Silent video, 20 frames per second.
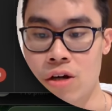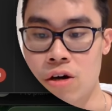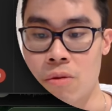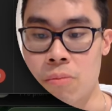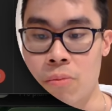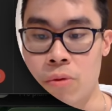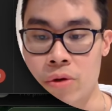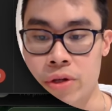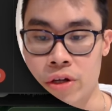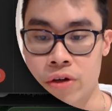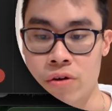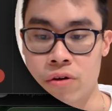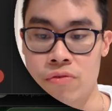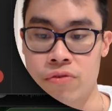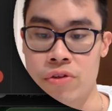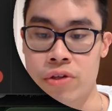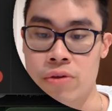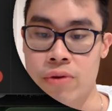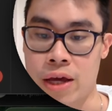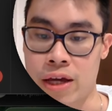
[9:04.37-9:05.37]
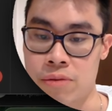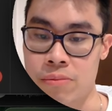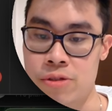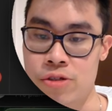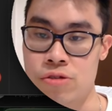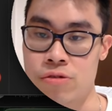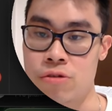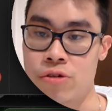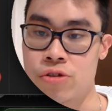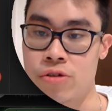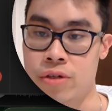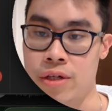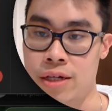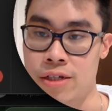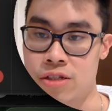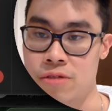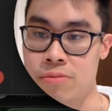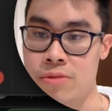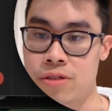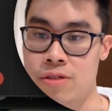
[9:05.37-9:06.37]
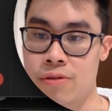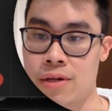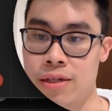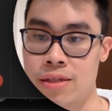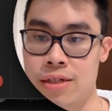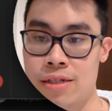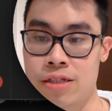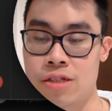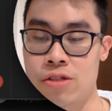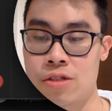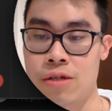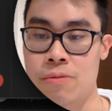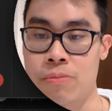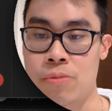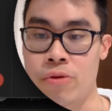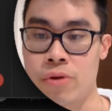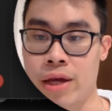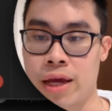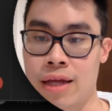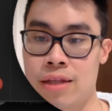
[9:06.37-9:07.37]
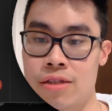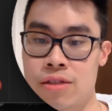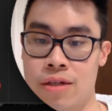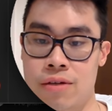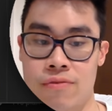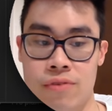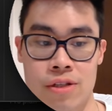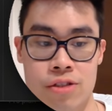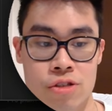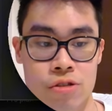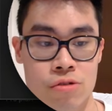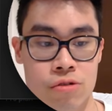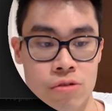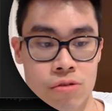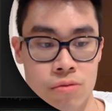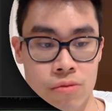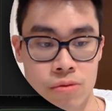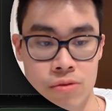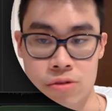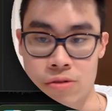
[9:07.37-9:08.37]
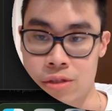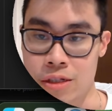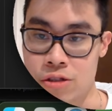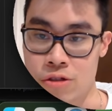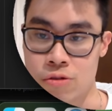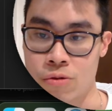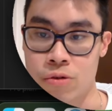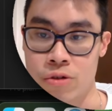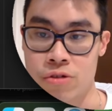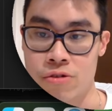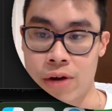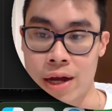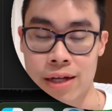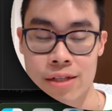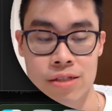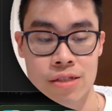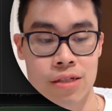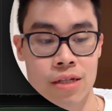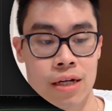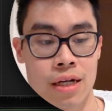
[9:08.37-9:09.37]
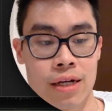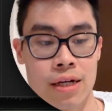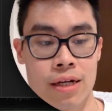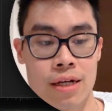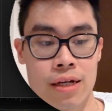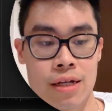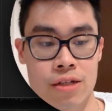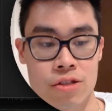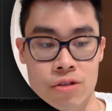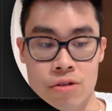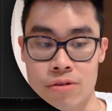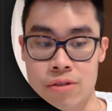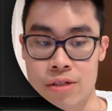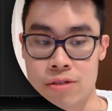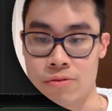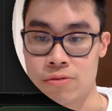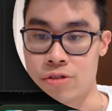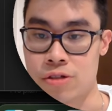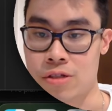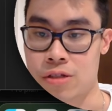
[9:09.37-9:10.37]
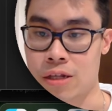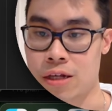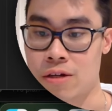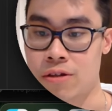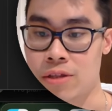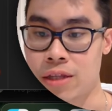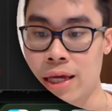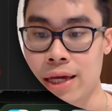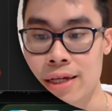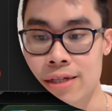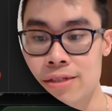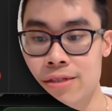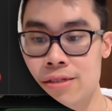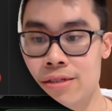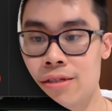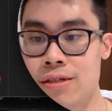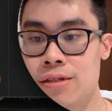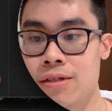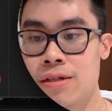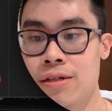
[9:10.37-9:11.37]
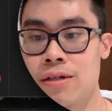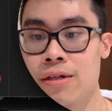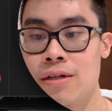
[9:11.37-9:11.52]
Onboarding call for new admin solution customers. Right. This is the book calendar events too. This is all correct. So just click on next.